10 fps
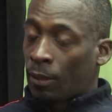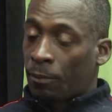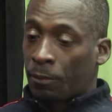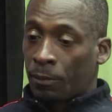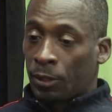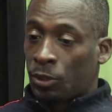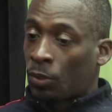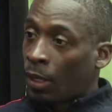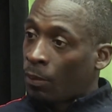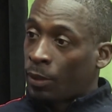
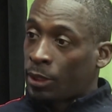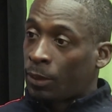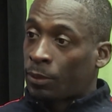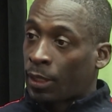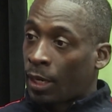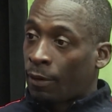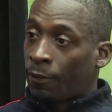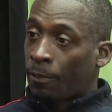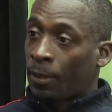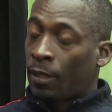enjoyed what she was hearing
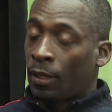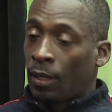from me.